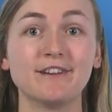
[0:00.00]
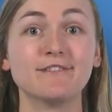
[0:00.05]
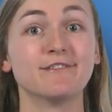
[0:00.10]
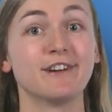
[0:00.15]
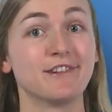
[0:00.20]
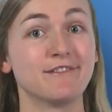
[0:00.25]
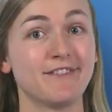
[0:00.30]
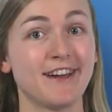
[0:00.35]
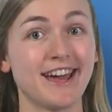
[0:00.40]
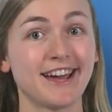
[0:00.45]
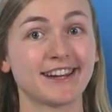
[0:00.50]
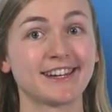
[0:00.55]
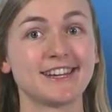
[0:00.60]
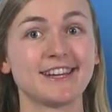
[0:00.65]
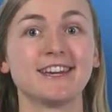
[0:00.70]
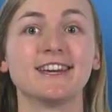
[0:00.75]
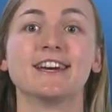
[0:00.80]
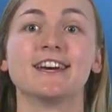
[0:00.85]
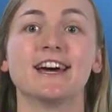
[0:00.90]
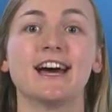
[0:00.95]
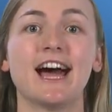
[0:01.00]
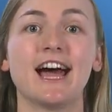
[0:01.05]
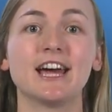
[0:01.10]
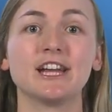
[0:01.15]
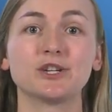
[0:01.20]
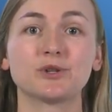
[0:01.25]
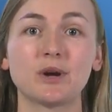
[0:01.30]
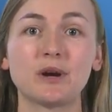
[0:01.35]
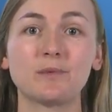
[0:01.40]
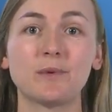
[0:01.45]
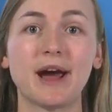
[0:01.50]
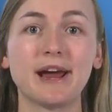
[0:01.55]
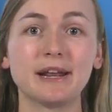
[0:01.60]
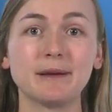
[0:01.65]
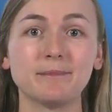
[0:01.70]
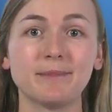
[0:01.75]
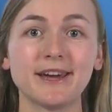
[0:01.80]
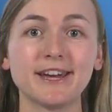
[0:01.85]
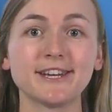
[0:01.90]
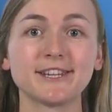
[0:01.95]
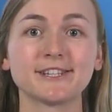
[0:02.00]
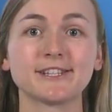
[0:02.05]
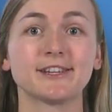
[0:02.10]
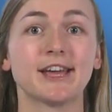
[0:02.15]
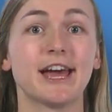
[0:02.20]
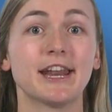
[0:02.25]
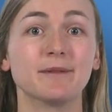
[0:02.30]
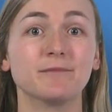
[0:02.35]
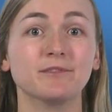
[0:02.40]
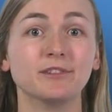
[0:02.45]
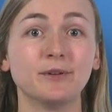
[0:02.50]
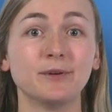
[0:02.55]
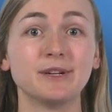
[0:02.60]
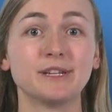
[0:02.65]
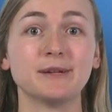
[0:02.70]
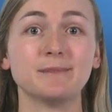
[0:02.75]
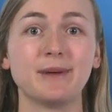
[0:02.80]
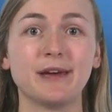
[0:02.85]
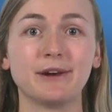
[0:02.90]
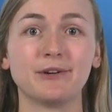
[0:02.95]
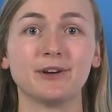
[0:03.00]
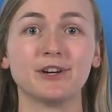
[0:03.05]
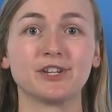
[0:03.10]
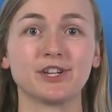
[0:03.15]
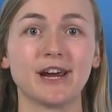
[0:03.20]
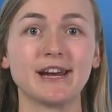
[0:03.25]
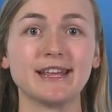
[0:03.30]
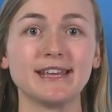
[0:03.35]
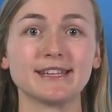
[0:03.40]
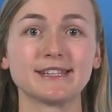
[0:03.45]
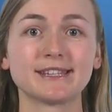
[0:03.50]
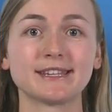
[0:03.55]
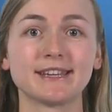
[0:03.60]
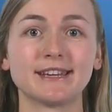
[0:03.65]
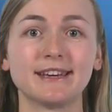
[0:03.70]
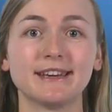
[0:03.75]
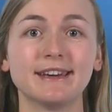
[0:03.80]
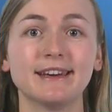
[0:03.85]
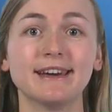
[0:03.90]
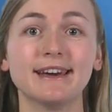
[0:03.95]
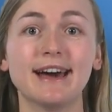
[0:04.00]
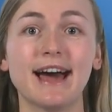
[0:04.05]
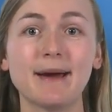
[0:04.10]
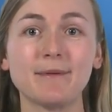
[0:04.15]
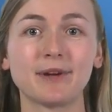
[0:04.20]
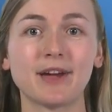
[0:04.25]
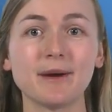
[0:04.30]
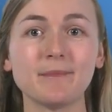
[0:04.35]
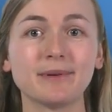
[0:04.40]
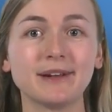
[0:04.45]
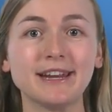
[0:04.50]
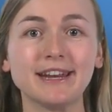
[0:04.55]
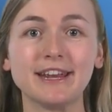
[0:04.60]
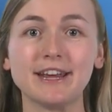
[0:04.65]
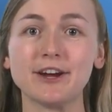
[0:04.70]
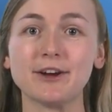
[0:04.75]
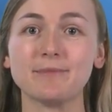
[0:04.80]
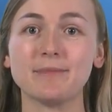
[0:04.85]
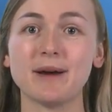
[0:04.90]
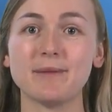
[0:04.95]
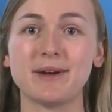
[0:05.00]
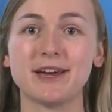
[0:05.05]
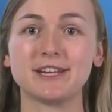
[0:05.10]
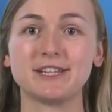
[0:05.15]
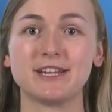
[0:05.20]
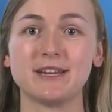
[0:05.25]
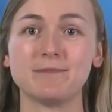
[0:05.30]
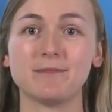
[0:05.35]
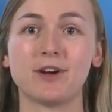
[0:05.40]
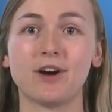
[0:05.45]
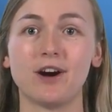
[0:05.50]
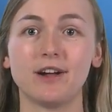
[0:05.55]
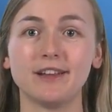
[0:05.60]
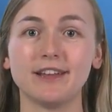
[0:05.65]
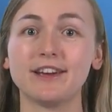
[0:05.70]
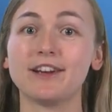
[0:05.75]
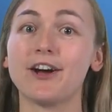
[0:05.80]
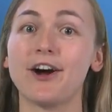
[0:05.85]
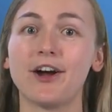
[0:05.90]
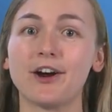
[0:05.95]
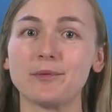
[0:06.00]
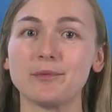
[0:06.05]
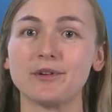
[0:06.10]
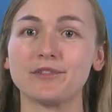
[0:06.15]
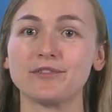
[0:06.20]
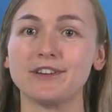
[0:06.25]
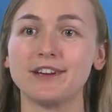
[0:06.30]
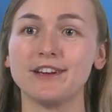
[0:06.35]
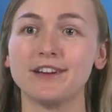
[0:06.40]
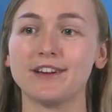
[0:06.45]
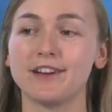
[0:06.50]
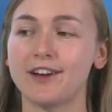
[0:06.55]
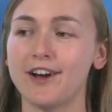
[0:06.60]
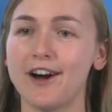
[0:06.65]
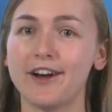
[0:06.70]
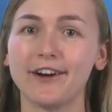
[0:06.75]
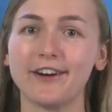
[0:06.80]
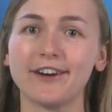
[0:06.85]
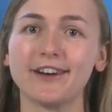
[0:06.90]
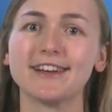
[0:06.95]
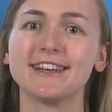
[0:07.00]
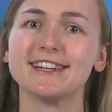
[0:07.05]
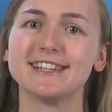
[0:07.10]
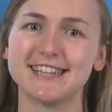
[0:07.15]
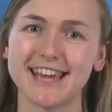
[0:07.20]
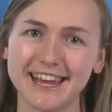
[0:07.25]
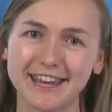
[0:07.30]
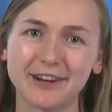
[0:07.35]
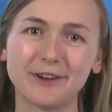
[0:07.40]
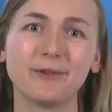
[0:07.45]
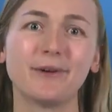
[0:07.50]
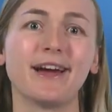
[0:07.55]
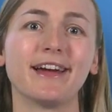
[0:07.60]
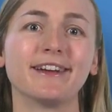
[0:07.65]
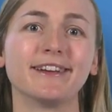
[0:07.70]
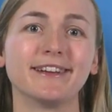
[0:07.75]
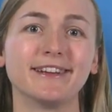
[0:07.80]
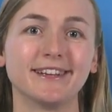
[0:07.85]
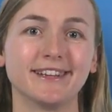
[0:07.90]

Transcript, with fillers: Fun fact, I enjoy riding bikes and am fluent in Mandarin Chinese. I'm accompanied here by my esteemed colleague, Connor Murphy. Connor, take it away.